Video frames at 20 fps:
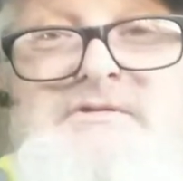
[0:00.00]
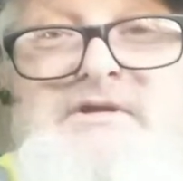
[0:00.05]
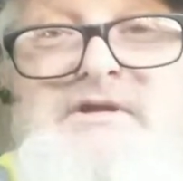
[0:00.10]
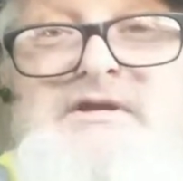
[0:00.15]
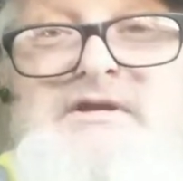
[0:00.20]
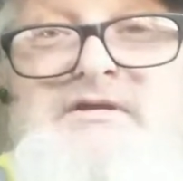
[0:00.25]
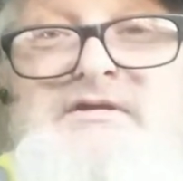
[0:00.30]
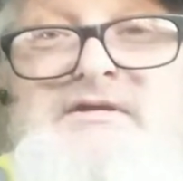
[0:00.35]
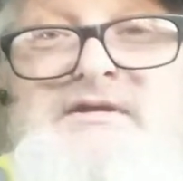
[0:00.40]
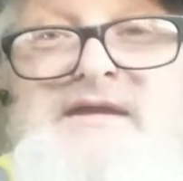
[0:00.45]

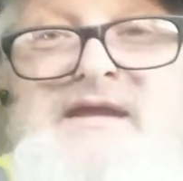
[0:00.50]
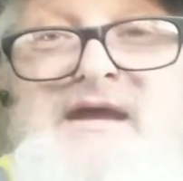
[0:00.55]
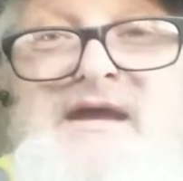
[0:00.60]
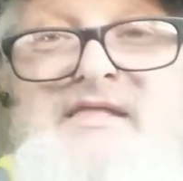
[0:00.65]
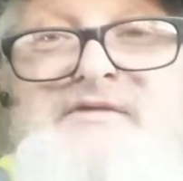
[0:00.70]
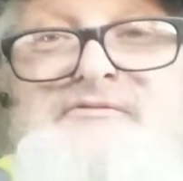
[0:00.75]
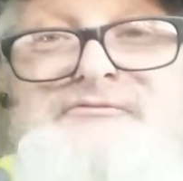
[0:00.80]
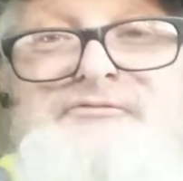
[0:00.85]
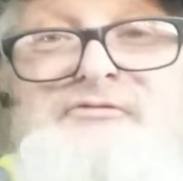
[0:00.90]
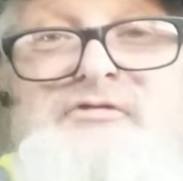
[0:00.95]
Here in
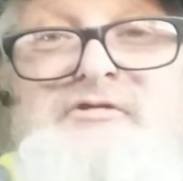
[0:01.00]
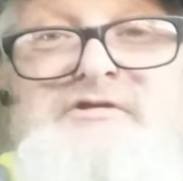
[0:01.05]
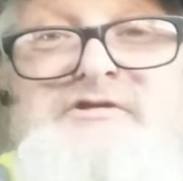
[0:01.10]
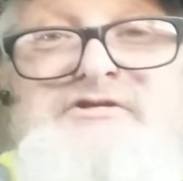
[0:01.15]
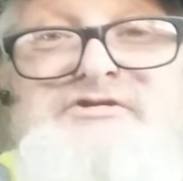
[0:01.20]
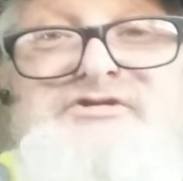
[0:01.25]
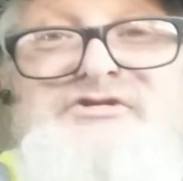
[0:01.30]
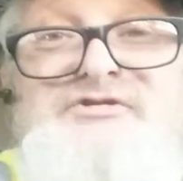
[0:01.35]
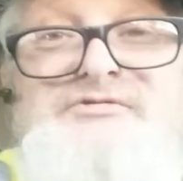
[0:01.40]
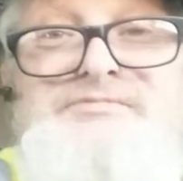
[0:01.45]
California,
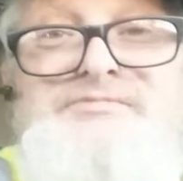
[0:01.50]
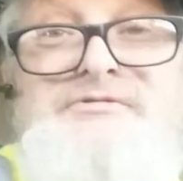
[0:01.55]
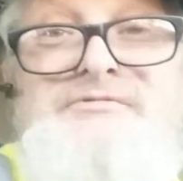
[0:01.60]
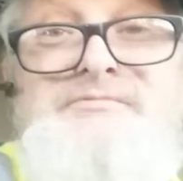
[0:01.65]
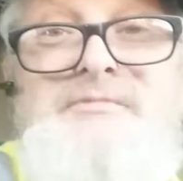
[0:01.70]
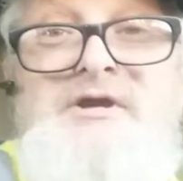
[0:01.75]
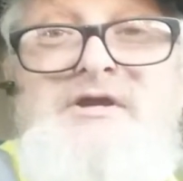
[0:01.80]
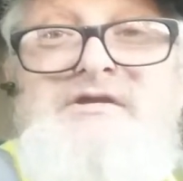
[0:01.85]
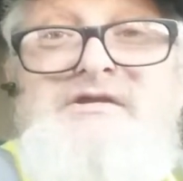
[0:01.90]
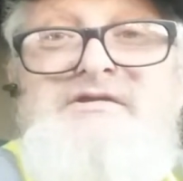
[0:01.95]

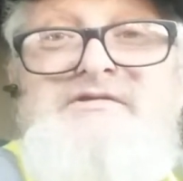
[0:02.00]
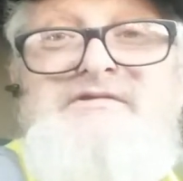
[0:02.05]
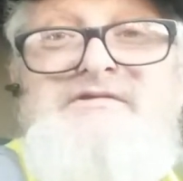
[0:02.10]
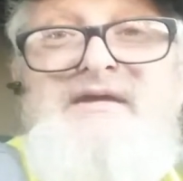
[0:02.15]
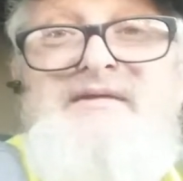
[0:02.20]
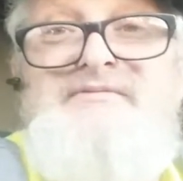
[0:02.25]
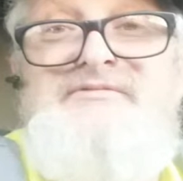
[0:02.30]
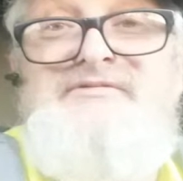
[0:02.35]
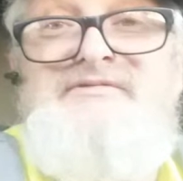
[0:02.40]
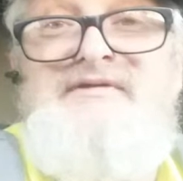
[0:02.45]
supermarkets
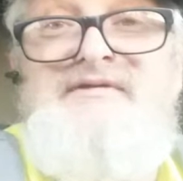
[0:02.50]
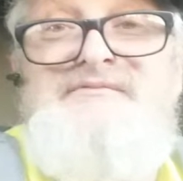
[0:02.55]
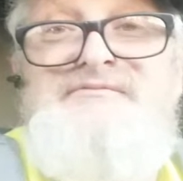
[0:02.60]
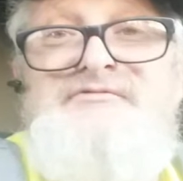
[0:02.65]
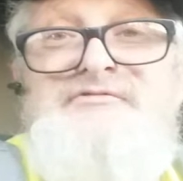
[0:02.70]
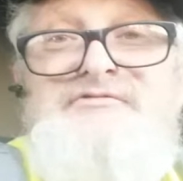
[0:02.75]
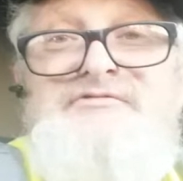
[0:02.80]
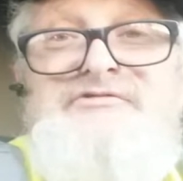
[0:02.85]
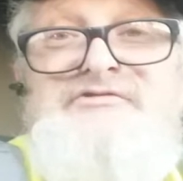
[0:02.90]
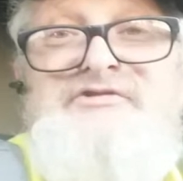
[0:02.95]
have
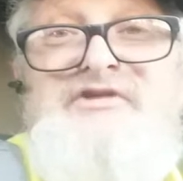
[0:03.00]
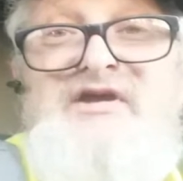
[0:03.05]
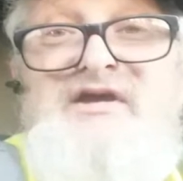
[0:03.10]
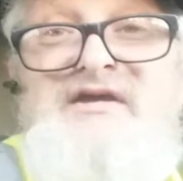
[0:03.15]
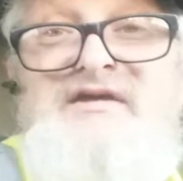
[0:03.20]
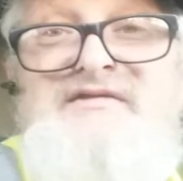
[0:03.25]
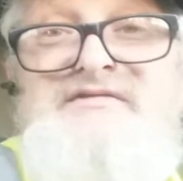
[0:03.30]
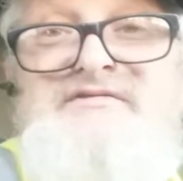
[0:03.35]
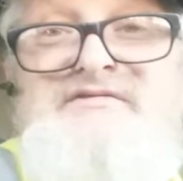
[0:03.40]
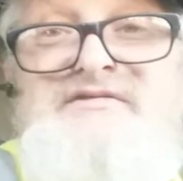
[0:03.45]
several
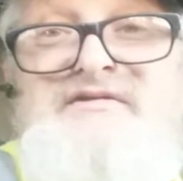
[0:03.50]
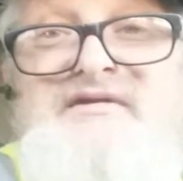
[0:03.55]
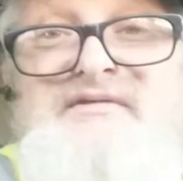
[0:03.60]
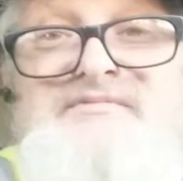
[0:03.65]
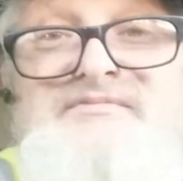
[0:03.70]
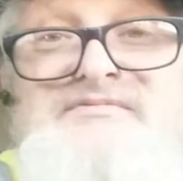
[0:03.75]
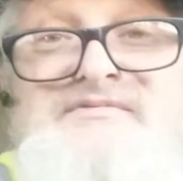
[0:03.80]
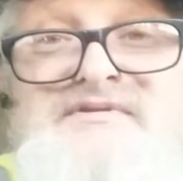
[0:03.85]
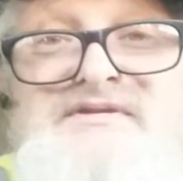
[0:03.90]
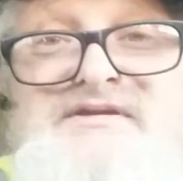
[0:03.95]
sides
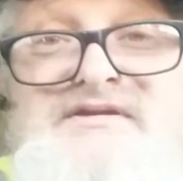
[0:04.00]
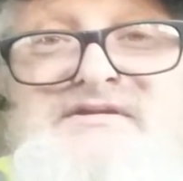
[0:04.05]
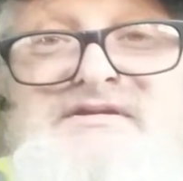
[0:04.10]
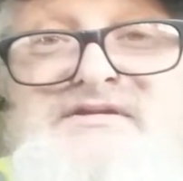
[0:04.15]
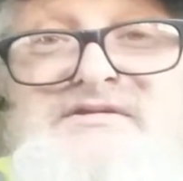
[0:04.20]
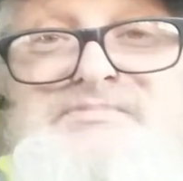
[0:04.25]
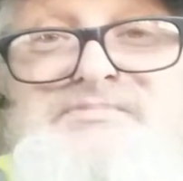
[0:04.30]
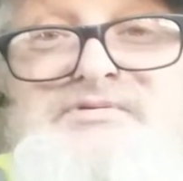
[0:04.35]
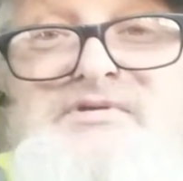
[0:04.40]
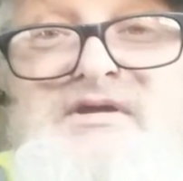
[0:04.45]
of
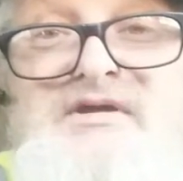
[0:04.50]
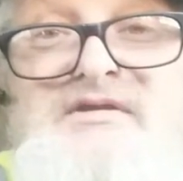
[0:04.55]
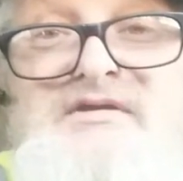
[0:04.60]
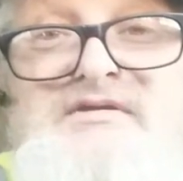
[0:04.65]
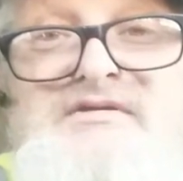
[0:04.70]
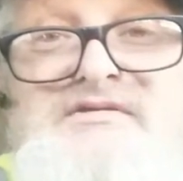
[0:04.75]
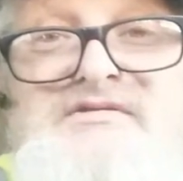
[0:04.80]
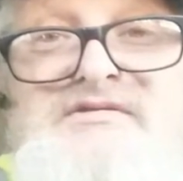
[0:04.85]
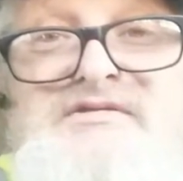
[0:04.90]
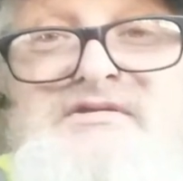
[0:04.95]
liquor
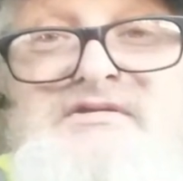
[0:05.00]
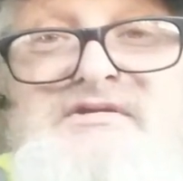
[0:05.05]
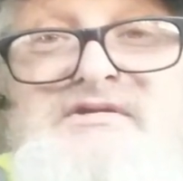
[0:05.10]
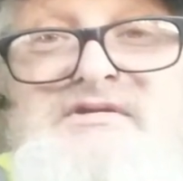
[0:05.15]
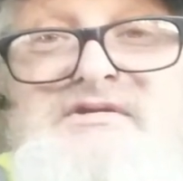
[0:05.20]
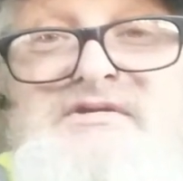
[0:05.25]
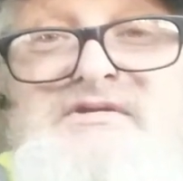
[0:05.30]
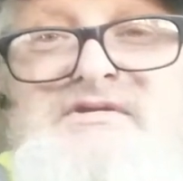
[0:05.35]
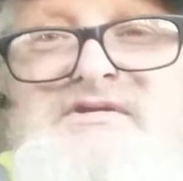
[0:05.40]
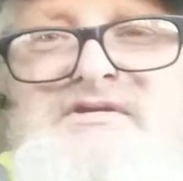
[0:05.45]
products.
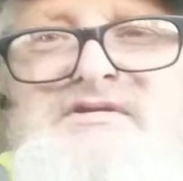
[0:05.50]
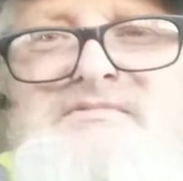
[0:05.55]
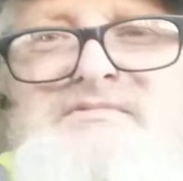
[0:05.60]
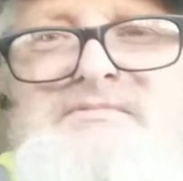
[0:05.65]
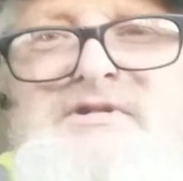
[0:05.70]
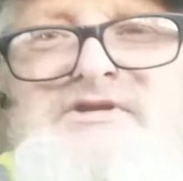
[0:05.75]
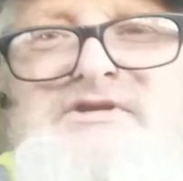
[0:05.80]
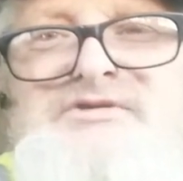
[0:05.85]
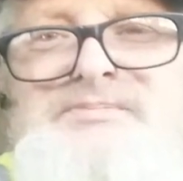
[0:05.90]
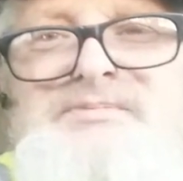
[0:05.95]

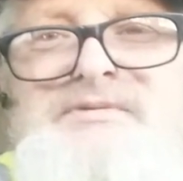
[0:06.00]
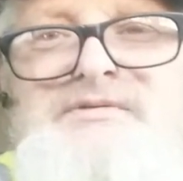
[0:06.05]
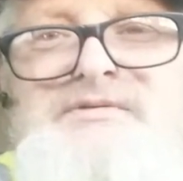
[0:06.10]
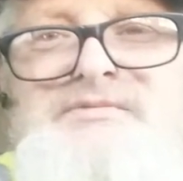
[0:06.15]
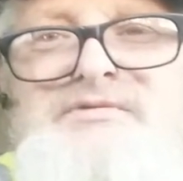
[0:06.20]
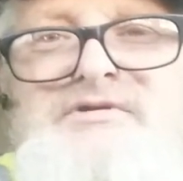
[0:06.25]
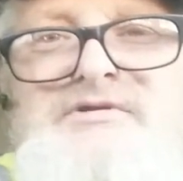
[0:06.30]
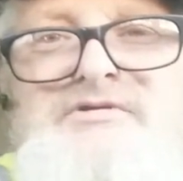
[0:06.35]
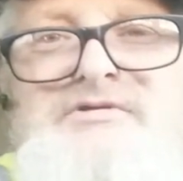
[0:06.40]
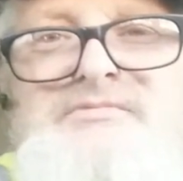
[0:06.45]
Must be
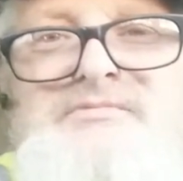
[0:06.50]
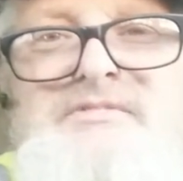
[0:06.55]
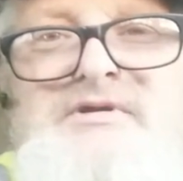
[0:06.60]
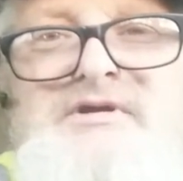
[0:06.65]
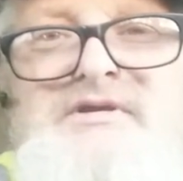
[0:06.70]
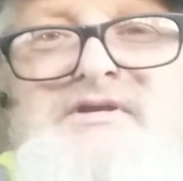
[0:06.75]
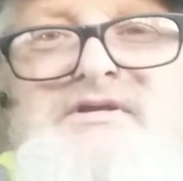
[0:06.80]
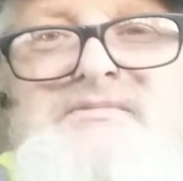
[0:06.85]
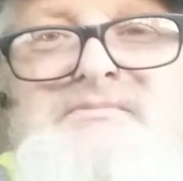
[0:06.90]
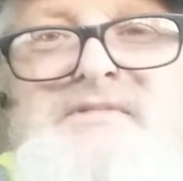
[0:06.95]
real
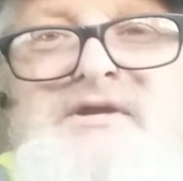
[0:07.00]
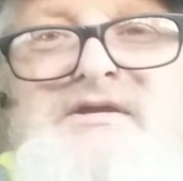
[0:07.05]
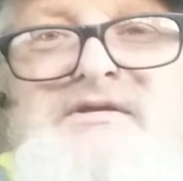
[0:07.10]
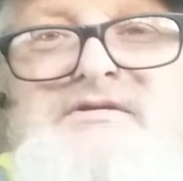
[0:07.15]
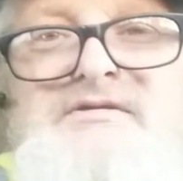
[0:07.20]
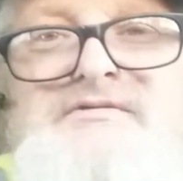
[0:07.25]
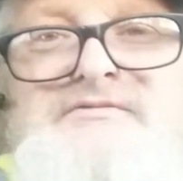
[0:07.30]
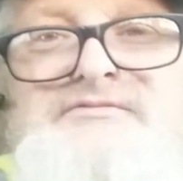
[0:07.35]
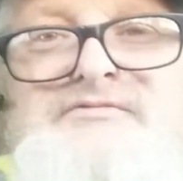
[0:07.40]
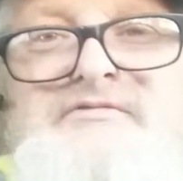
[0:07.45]
money
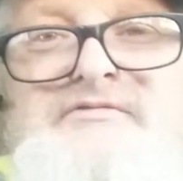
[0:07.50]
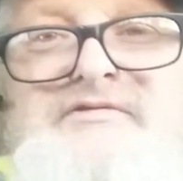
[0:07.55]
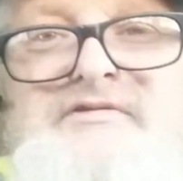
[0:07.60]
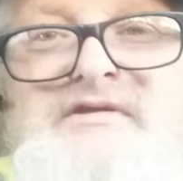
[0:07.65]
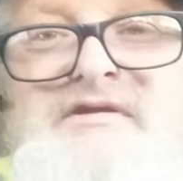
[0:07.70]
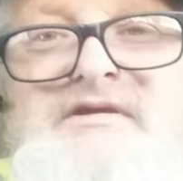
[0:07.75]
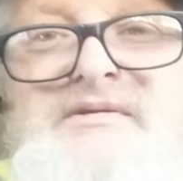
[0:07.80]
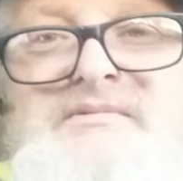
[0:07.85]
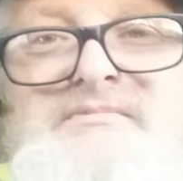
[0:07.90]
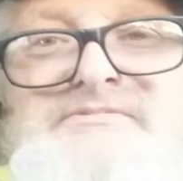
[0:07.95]
maker for
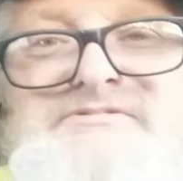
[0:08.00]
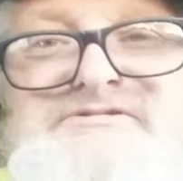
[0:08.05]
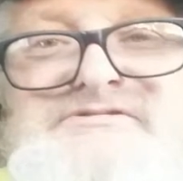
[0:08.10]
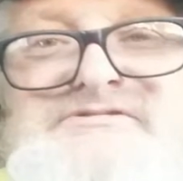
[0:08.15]
them.